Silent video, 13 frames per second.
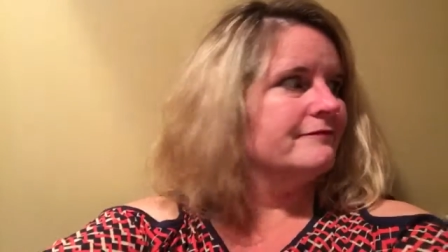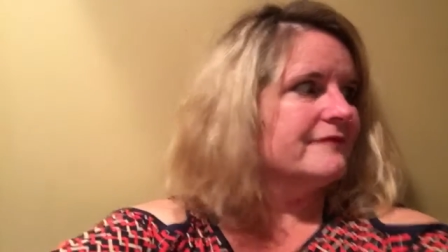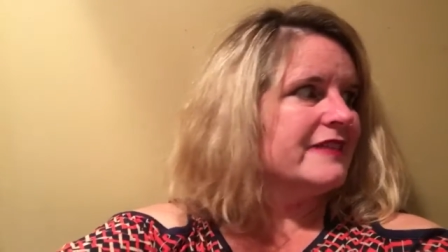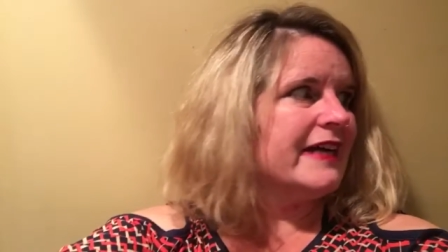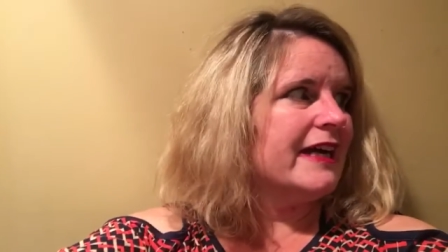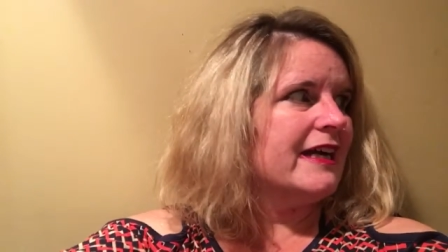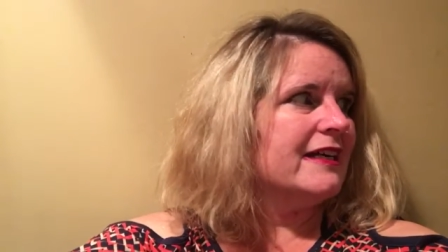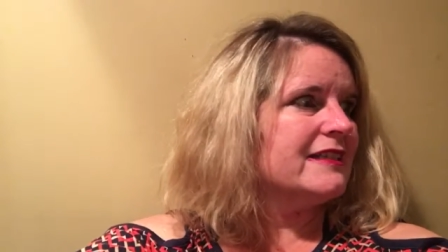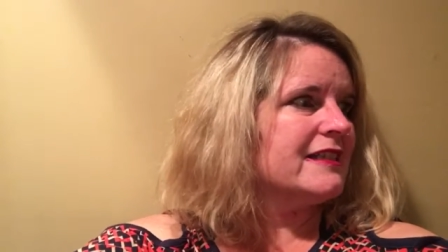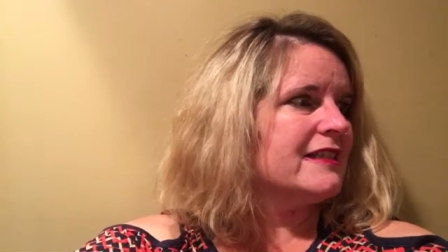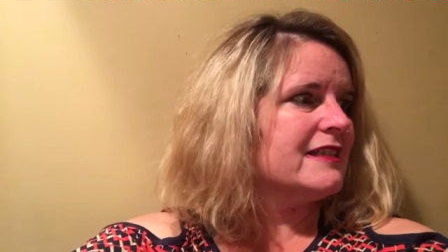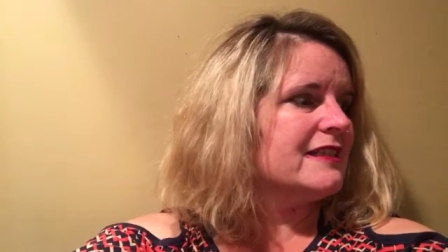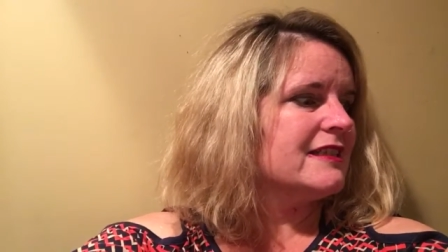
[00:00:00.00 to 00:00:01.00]
that,
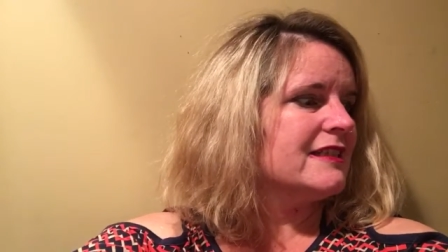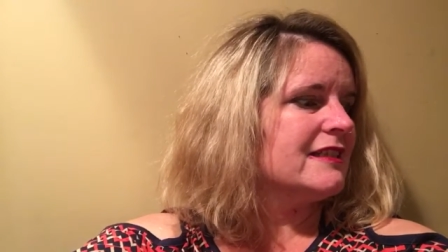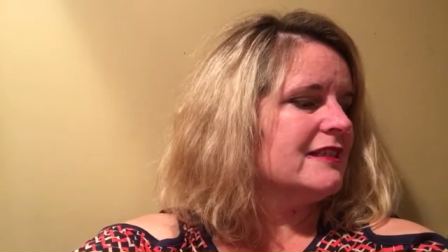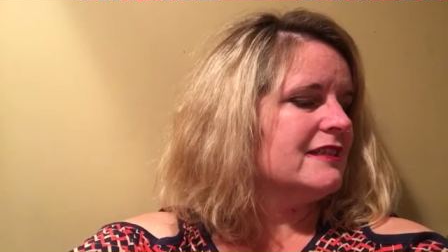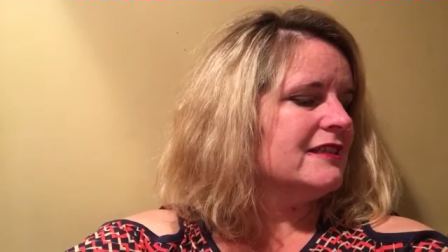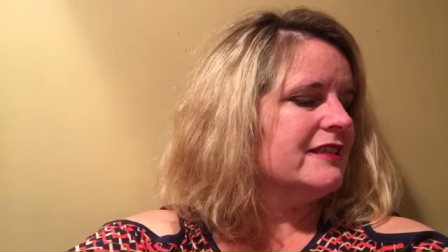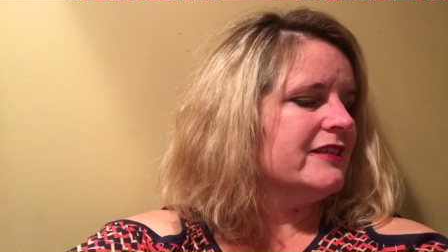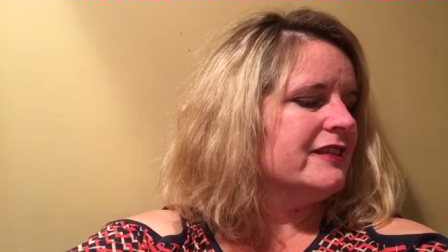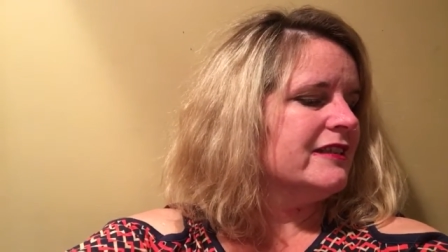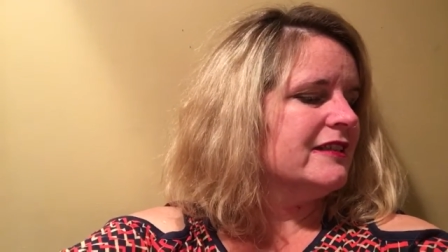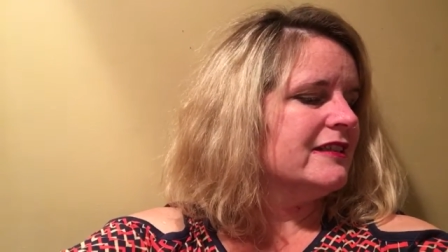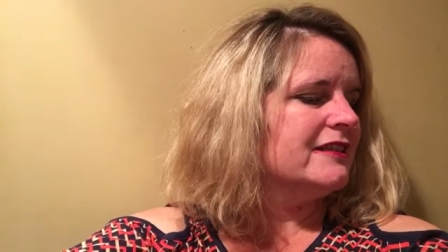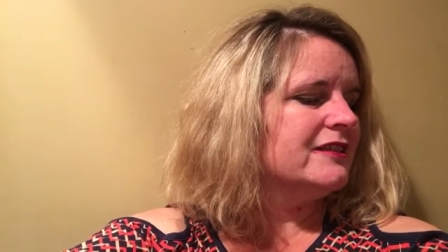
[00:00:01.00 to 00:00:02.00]

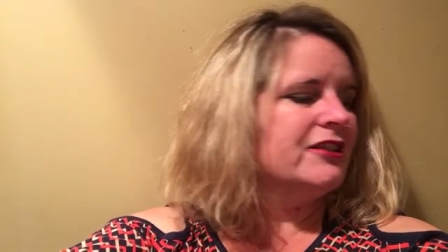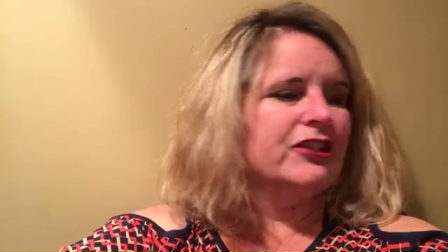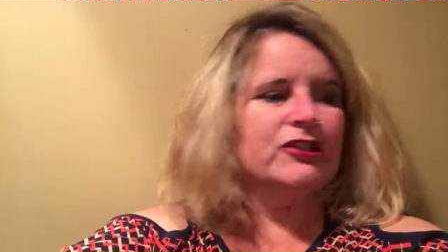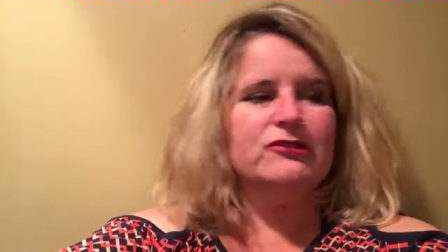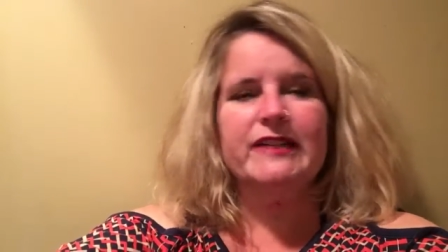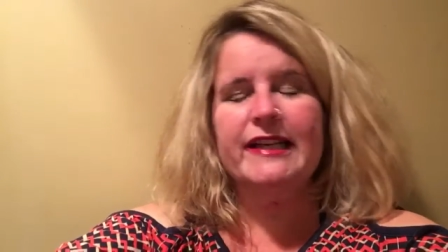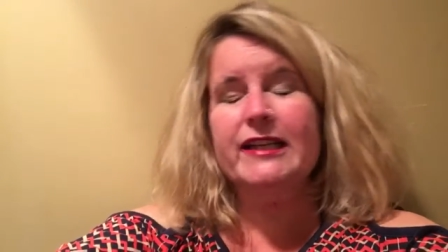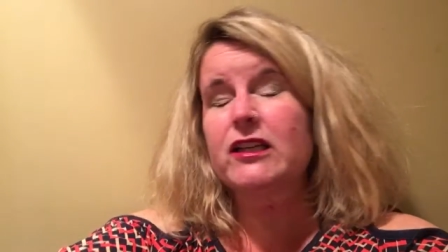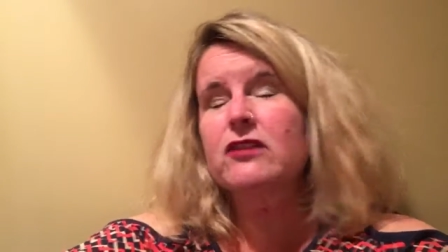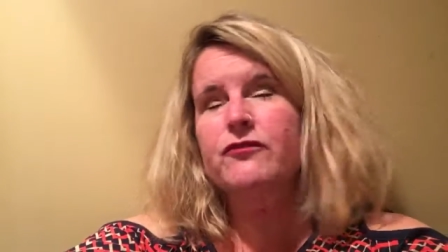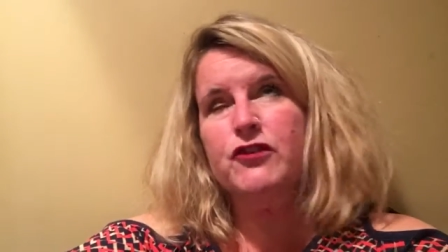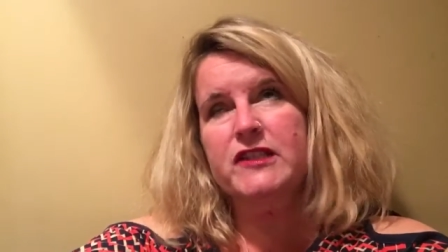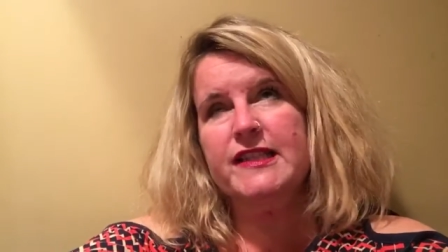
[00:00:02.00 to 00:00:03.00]
like,
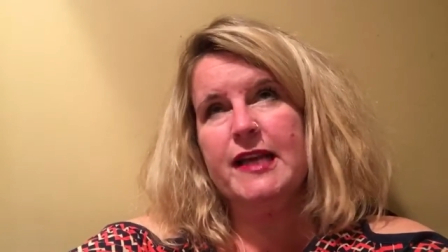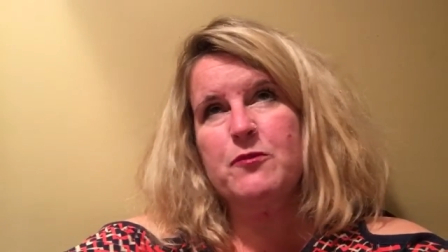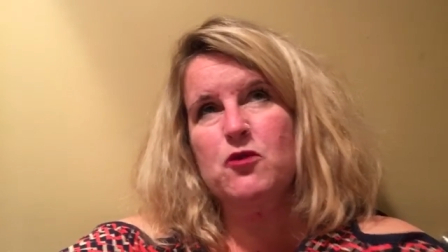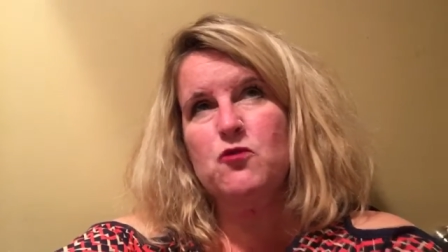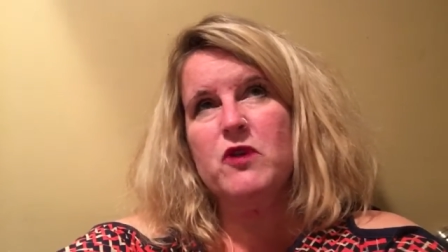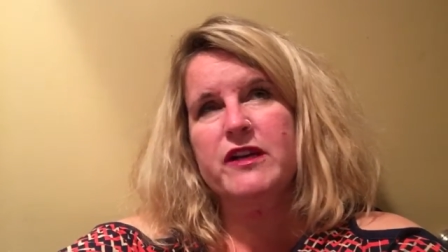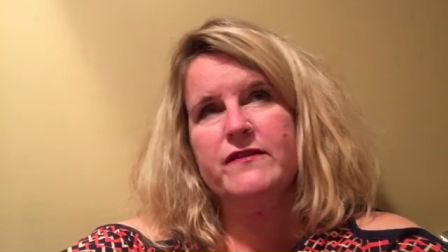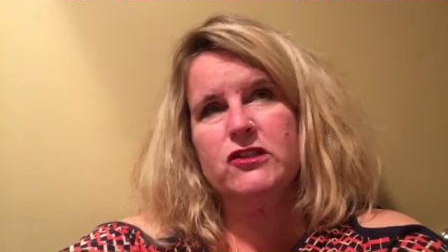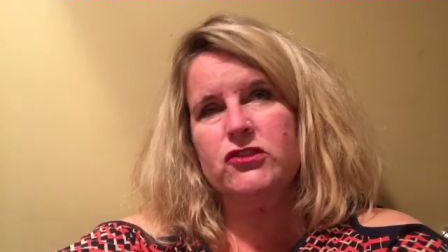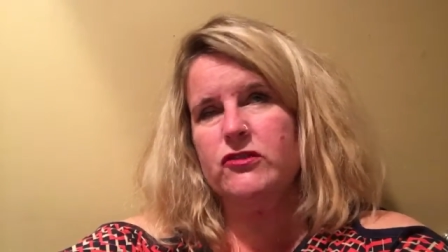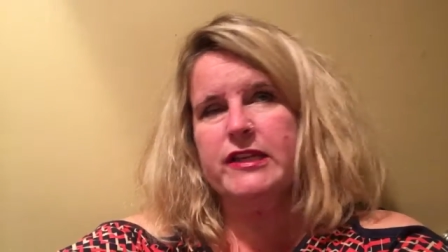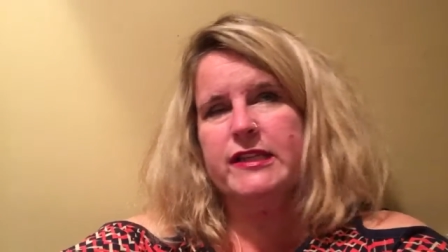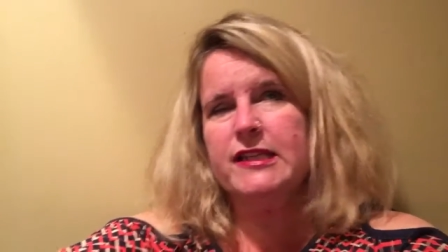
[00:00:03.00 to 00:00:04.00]
for example, one of the
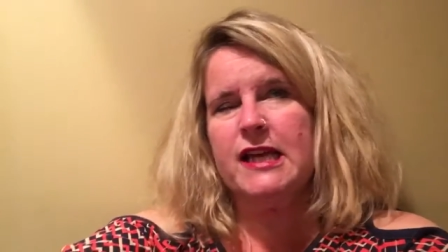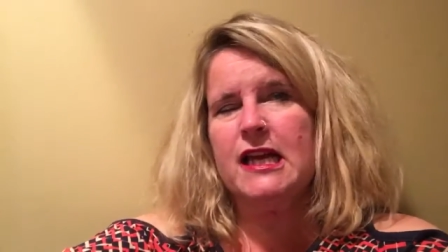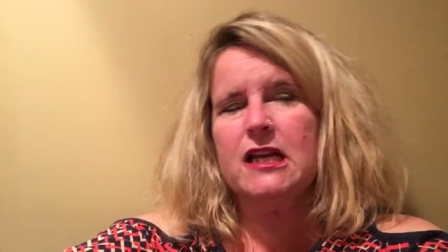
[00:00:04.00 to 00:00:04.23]
stories,